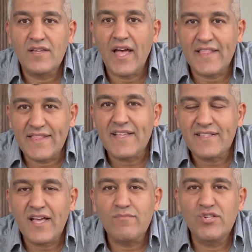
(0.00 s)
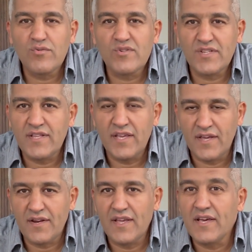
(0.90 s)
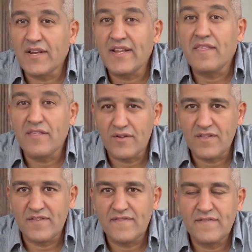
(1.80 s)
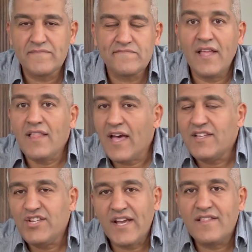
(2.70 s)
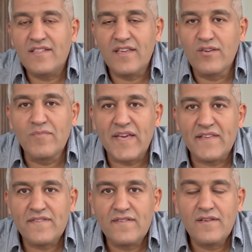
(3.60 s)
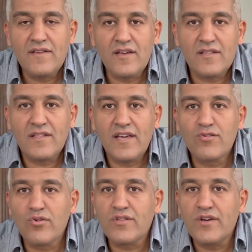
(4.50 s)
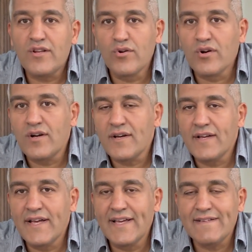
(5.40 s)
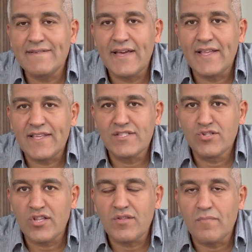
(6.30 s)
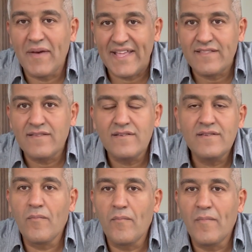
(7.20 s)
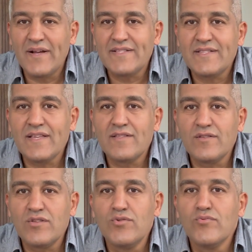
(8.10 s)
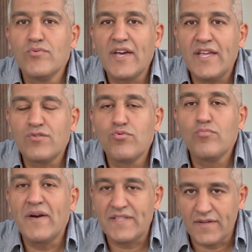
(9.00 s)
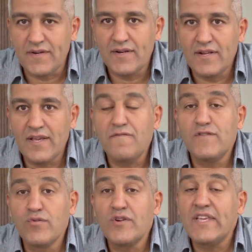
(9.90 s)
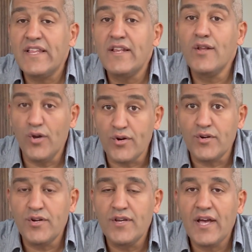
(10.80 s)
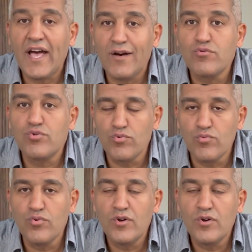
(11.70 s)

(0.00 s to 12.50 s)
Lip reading: At that time, she was in her early 30s. And I checked the UBS and I told her, look, it is not bad, but you can do better if you really learn how to